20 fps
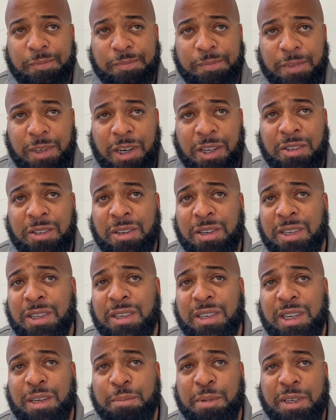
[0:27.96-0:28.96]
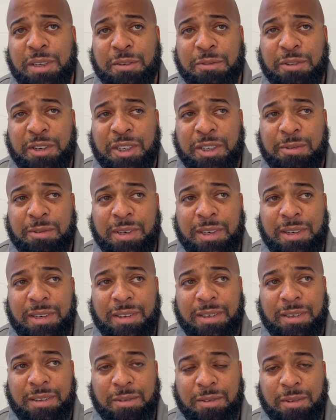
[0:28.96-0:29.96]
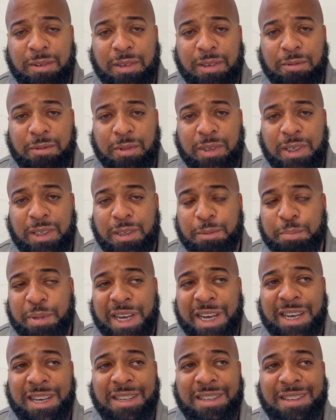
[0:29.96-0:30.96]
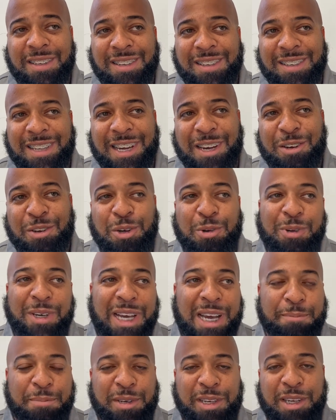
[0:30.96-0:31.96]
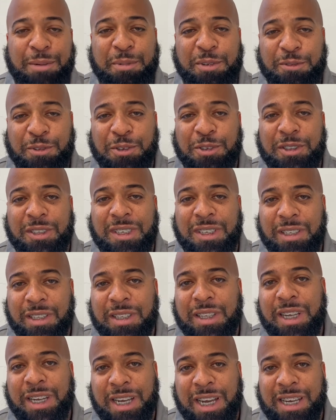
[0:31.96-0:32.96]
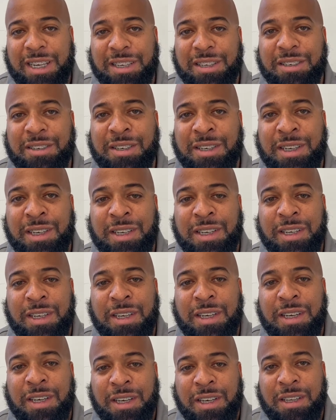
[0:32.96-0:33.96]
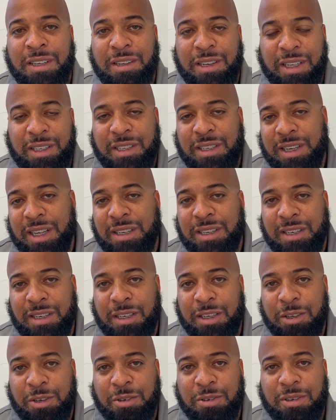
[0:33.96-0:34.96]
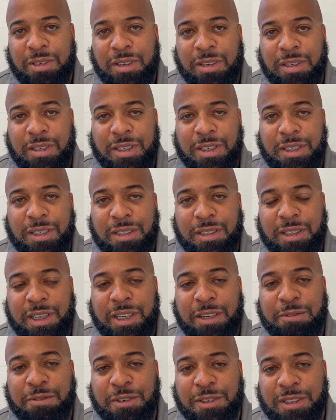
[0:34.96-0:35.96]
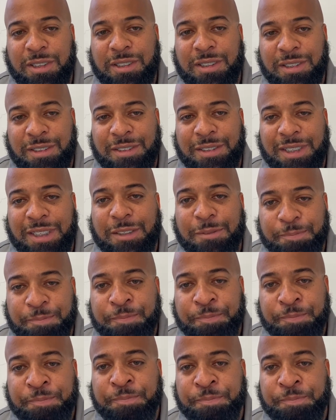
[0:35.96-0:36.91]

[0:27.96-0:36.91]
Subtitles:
Also, a good thing about the freshmen, with the past, they don't know what happened here before they got here. So that's a huge key for us on that.